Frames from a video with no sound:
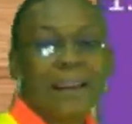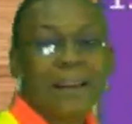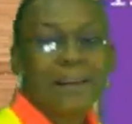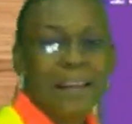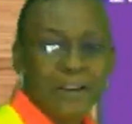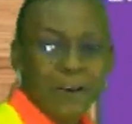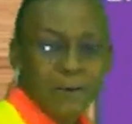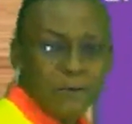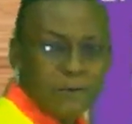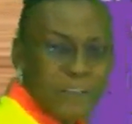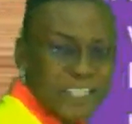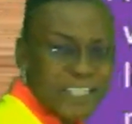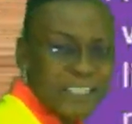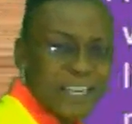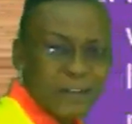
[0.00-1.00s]
They don't
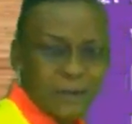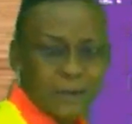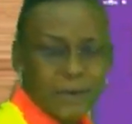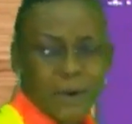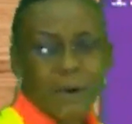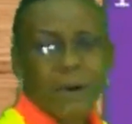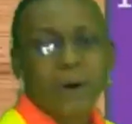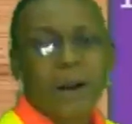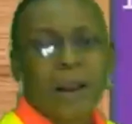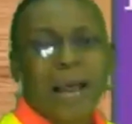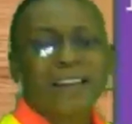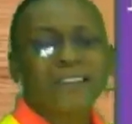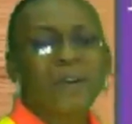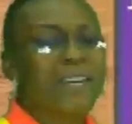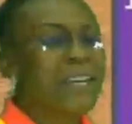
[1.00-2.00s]
feed.
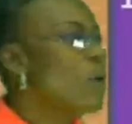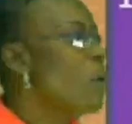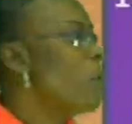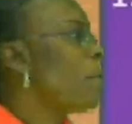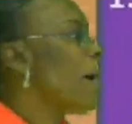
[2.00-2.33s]
And so they don't